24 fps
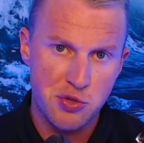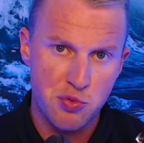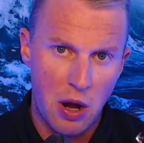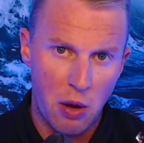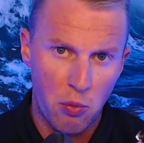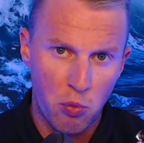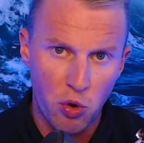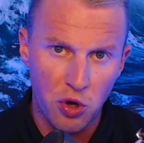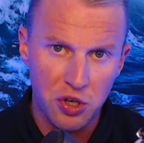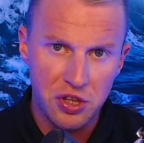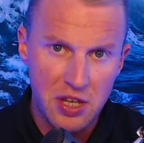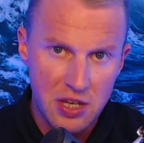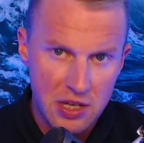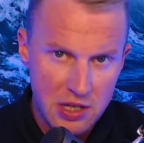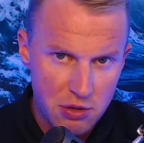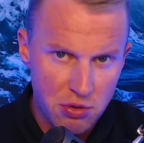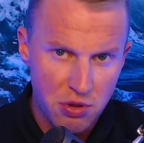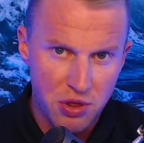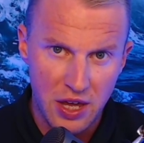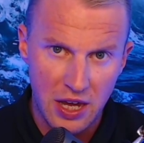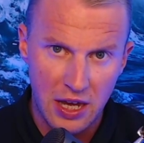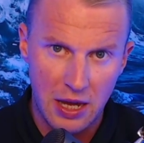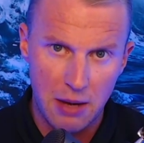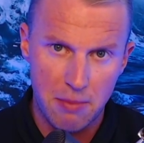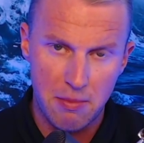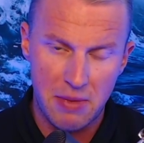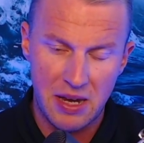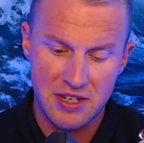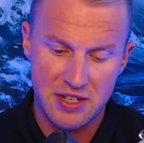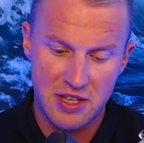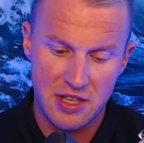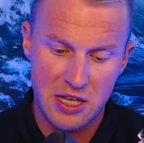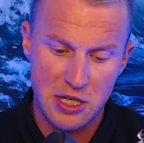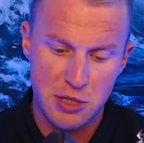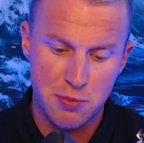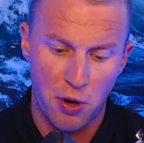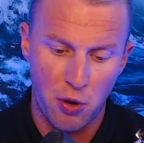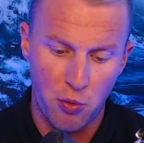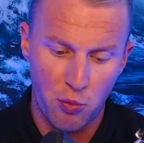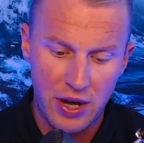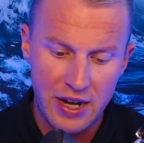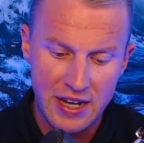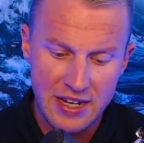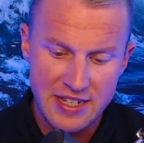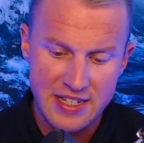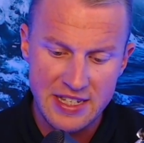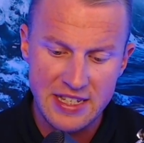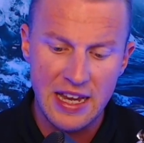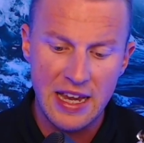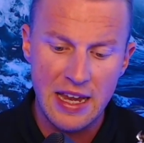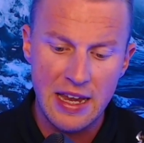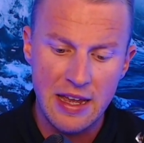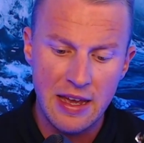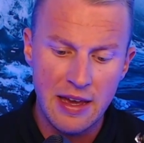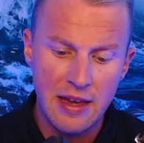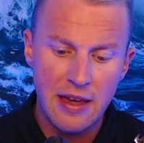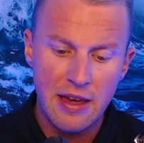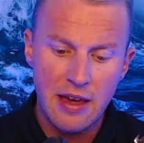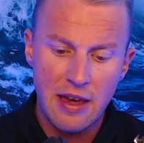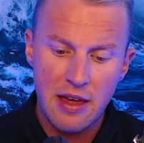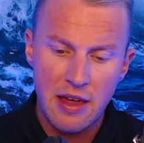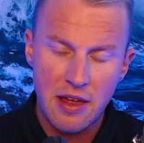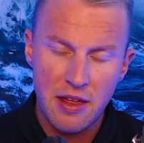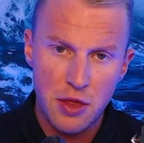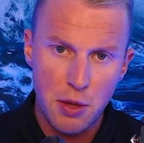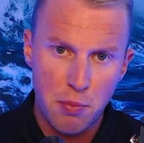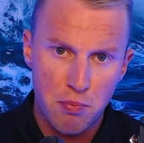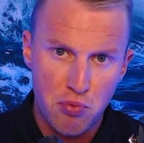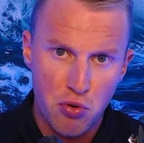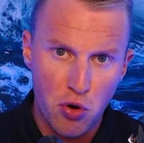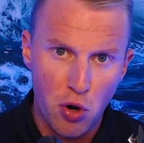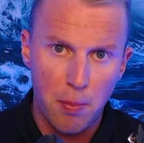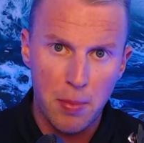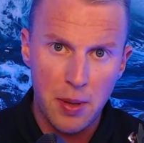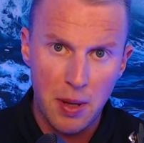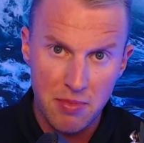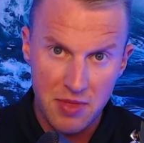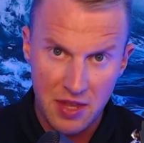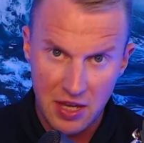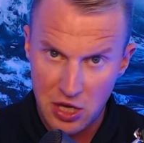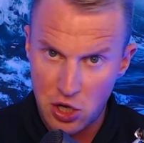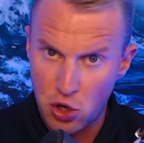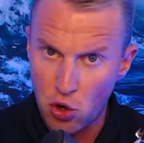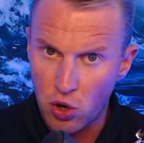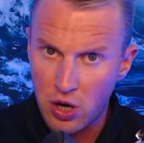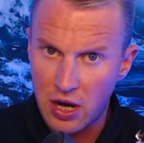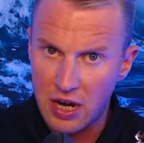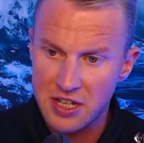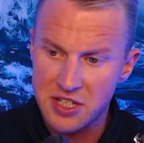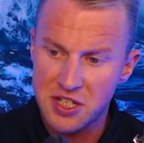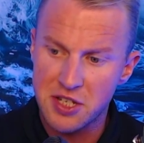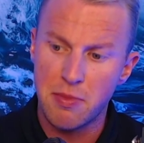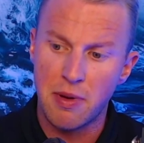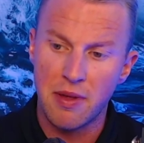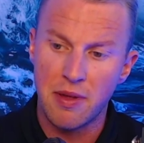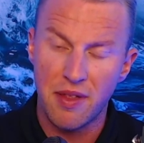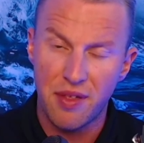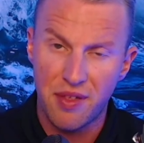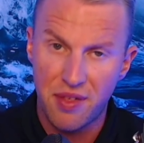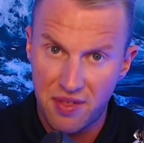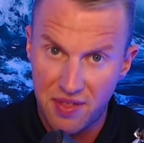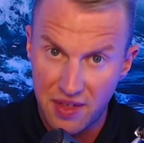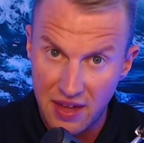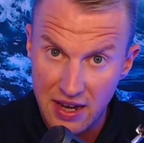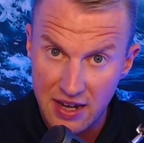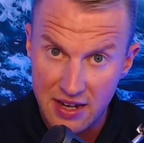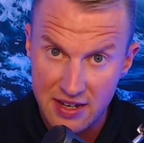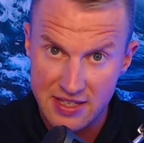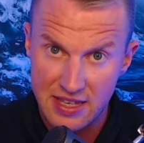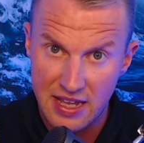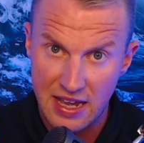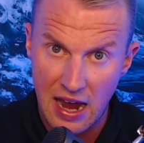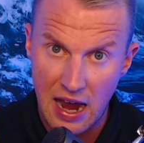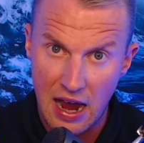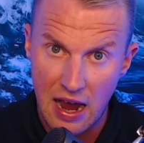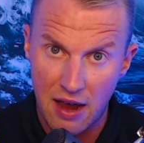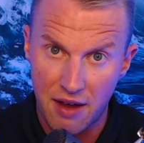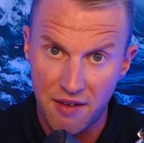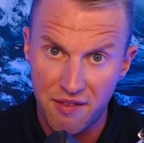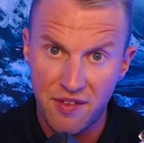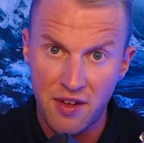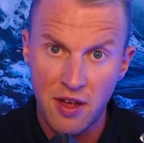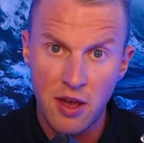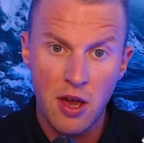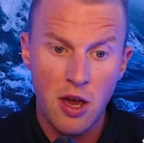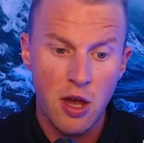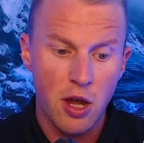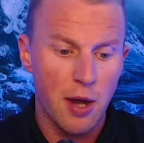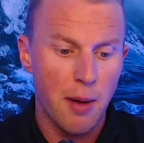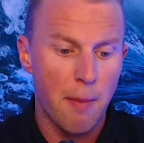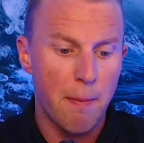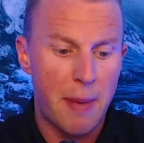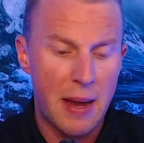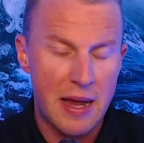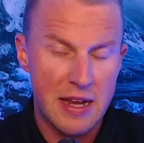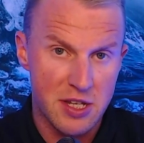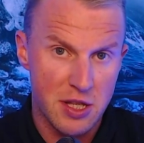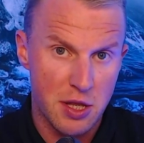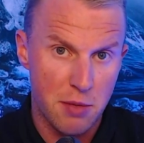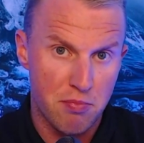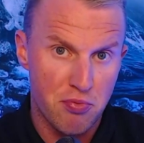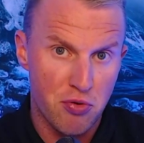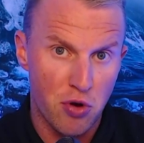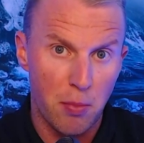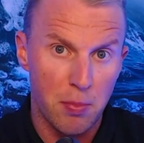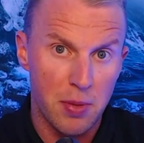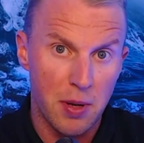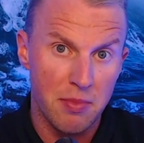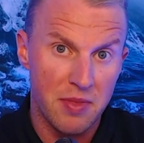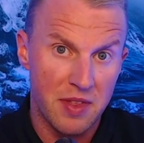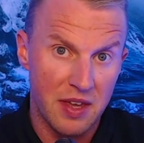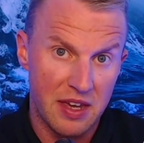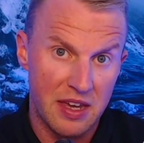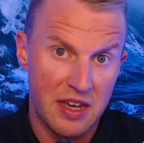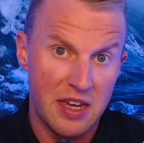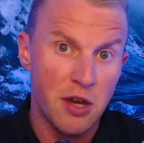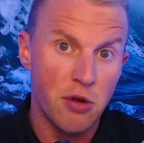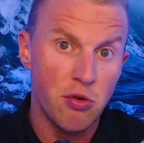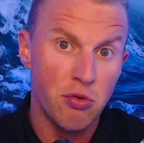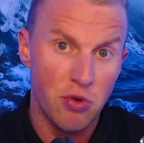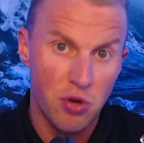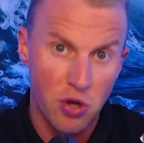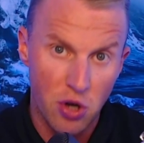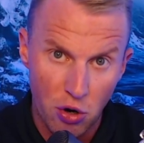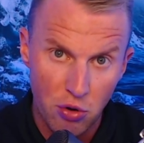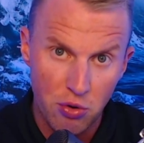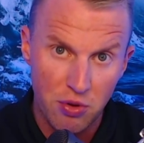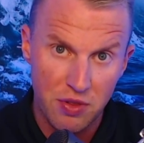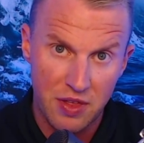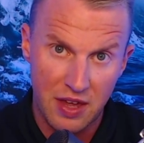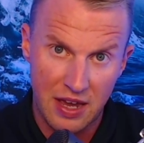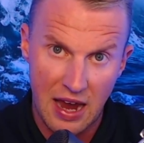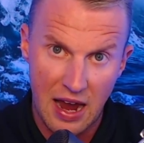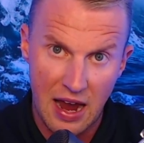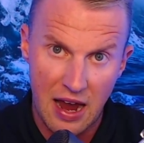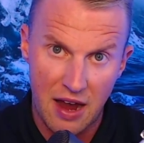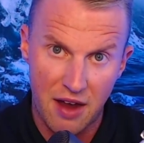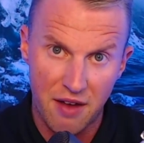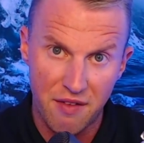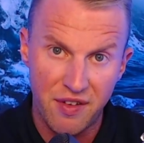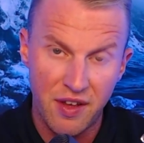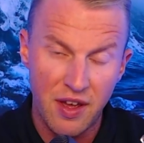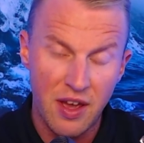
What do you think it means at this point? When I say the problem that your customer thinks they have compared to the problem that you know they have.